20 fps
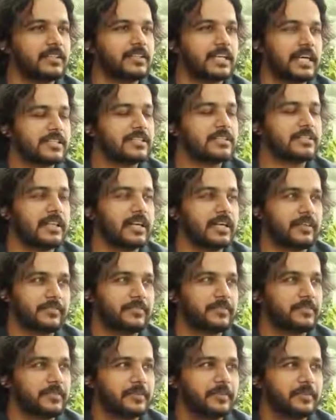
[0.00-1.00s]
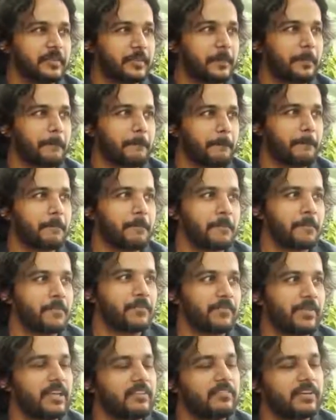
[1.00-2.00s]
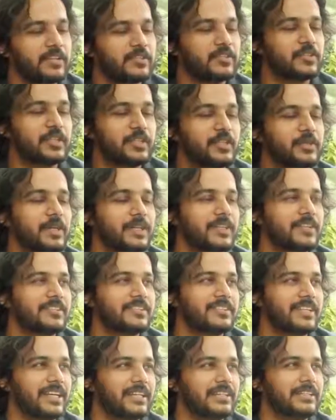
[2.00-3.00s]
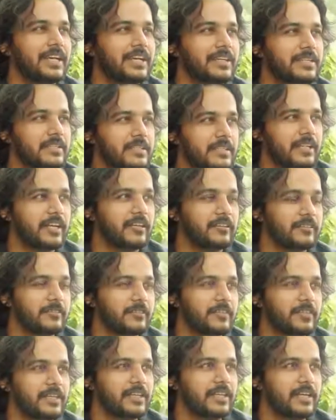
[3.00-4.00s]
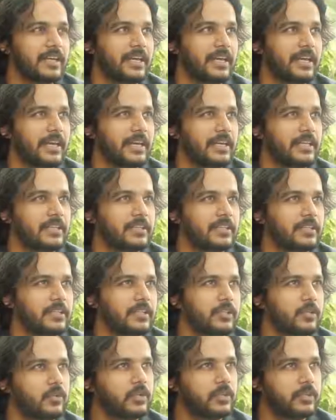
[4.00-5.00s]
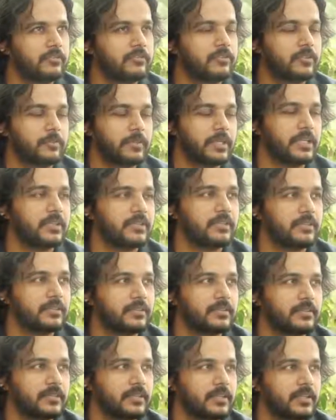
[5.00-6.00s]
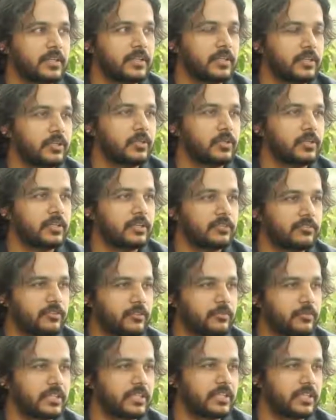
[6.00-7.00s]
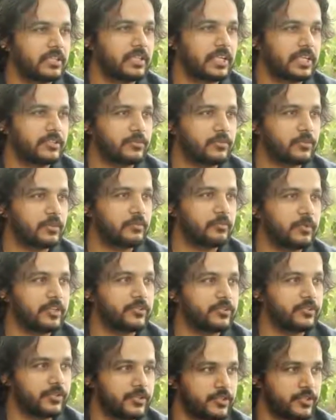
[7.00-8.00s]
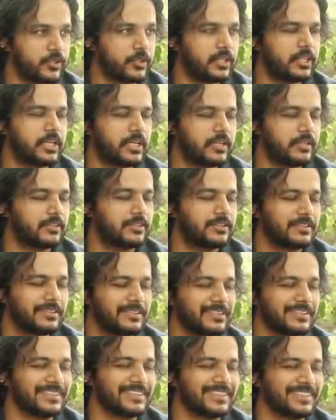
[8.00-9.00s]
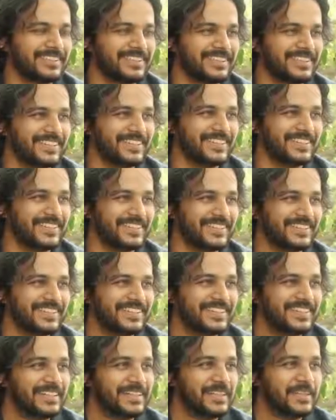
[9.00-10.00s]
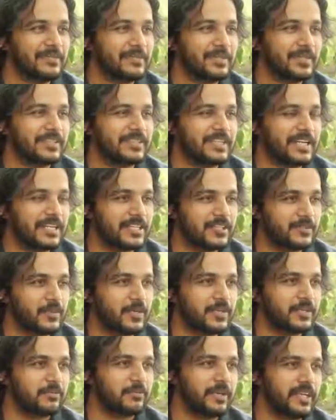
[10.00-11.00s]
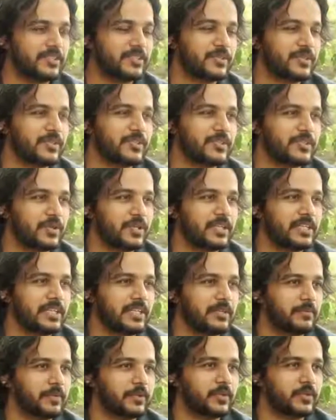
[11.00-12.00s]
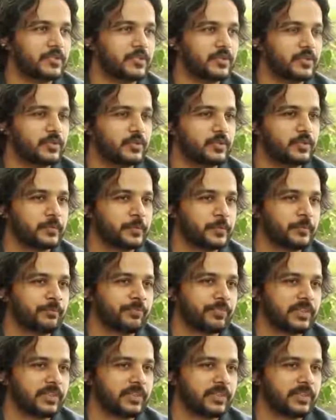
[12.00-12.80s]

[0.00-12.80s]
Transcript: That's life. Eventually you understand that is life. And you learn from it. You learn from it, and that's what makes you a storyteller. You know, because that is what makes you a storyteller. Because you,